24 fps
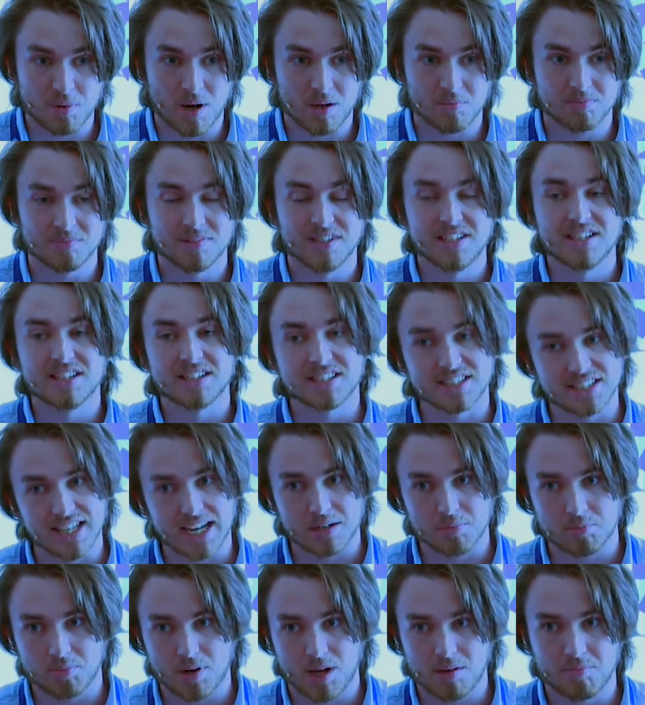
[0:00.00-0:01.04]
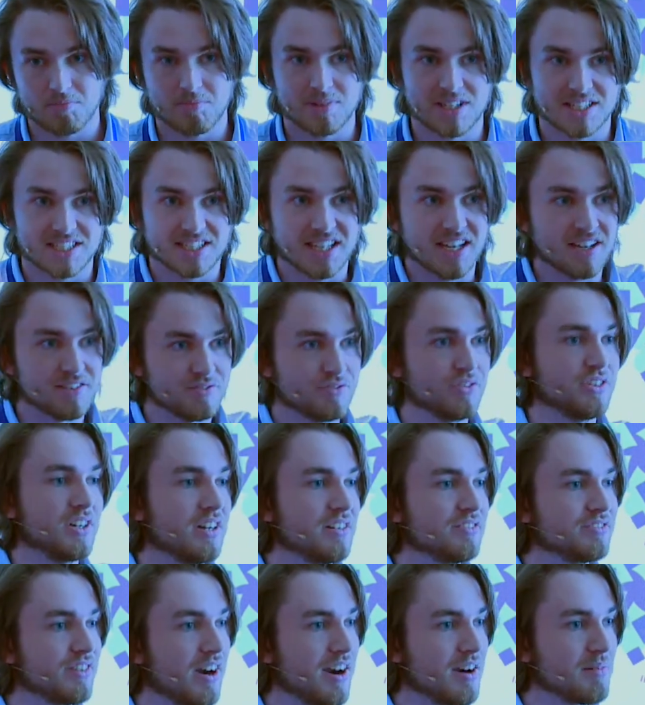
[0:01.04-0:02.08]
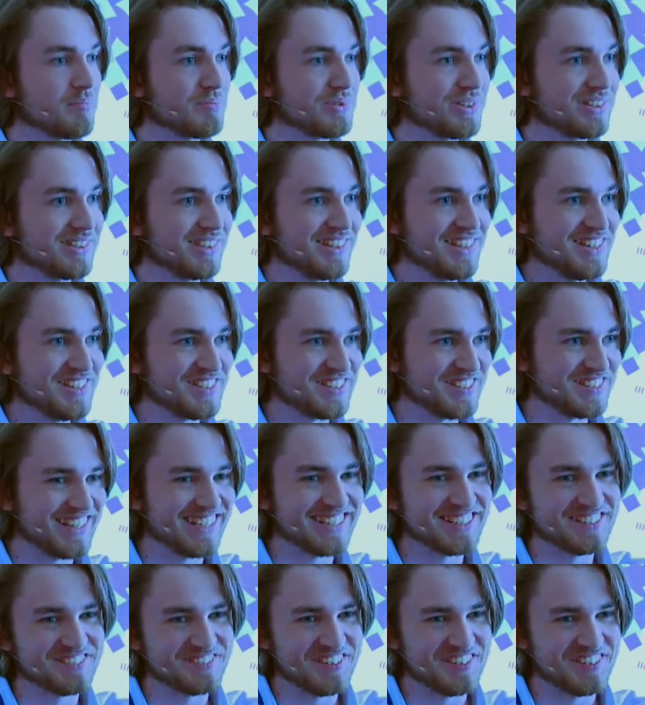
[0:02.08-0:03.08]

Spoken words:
problem. The second problem is that I've run out of arms. So thank you